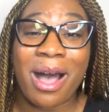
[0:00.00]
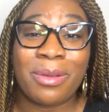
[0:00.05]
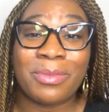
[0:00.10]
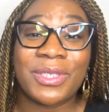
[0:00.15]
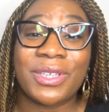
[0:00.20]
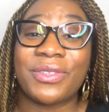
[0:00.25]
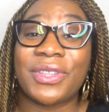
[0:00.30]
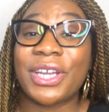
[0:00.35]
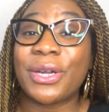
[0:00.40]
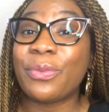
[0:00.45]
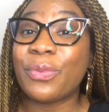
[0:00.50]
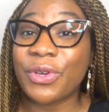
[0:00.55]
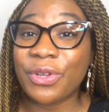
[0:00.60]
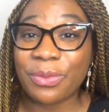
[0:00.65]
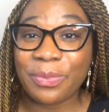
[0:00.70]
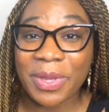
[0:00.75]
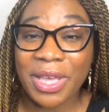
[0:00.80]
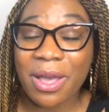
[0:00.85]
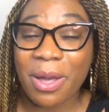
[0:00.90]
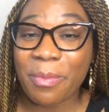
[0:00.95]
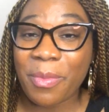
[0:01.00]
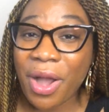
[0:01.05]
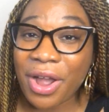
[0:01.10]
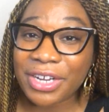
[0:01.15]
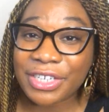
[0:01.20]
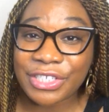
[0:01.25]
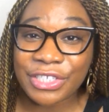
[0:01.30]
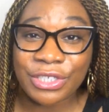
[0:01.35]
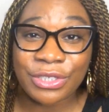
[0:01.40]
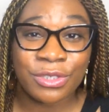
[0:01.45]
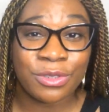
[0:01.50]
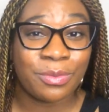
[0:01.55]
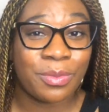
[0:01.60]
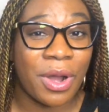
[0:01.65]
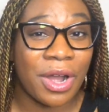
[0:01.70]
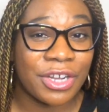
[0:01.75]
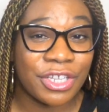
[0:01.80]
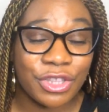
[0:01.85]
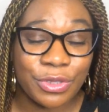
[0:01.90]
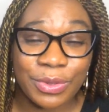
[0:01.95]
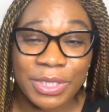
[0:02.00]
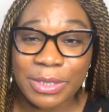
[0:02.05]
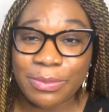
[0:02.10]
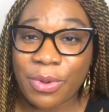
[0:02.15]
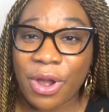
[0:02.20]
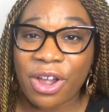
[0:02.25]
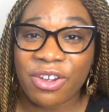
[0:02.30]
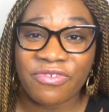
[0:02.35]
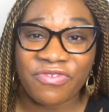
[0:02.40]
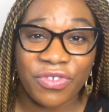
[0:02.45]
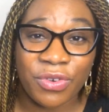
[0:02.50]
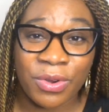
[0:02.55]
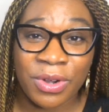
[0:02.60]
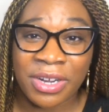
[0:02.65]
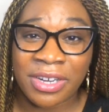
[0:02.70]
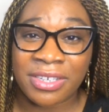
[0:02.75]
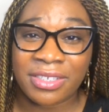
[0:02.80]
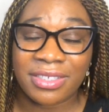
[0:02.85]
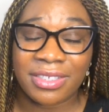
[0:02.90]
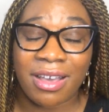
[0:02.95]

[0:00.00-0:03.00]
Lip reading: So there will be a part 2, part 3, part 4,